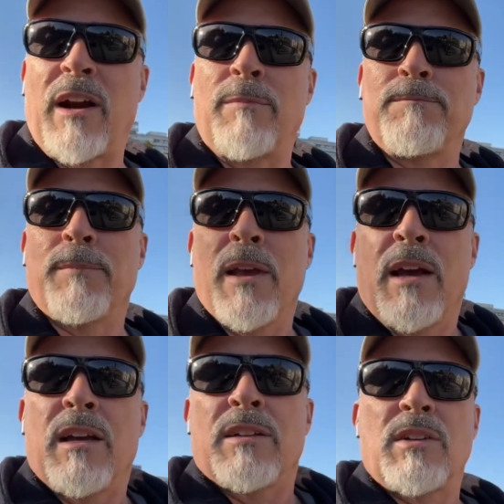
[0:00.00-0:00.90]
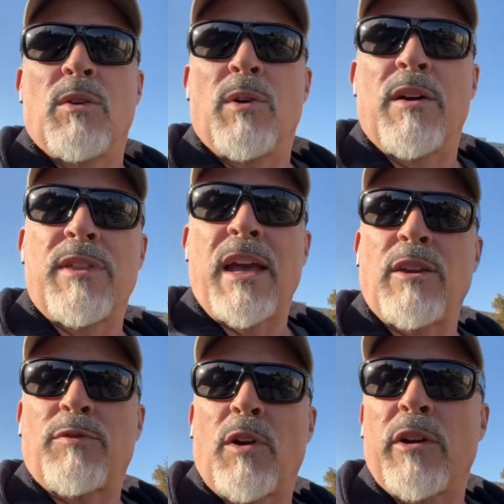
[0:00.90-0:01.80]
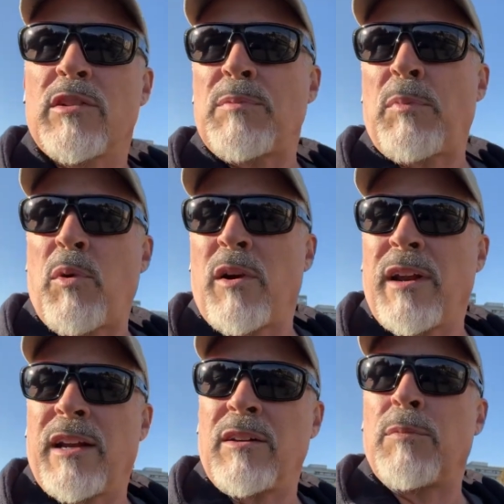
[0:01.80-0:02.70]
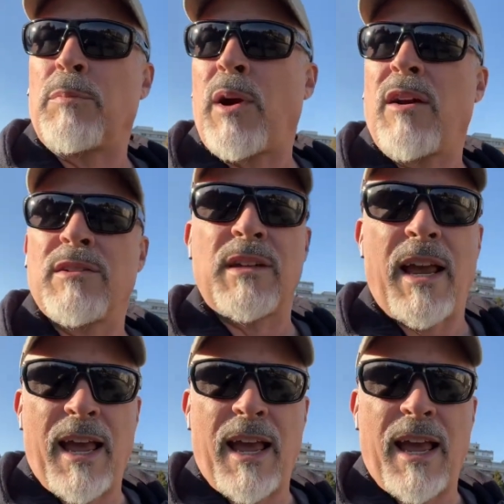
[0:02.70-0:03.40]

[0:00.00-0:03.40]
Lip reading: So thank you for all your support and your prayers, and